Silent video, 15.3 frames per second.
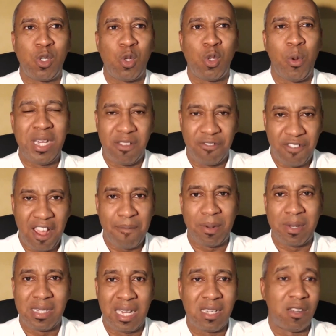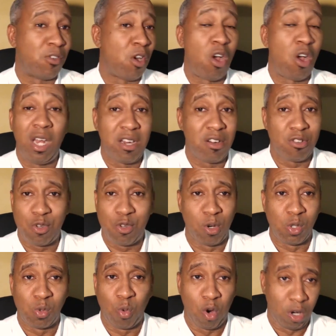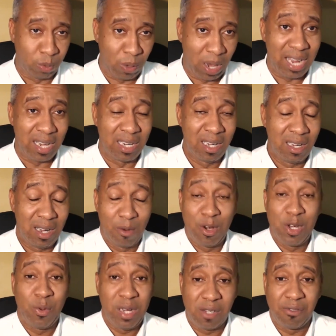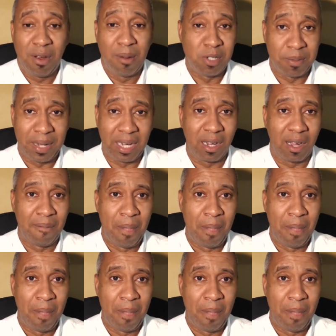25% of all their stores worldwide. And we're doing this from Jamaica.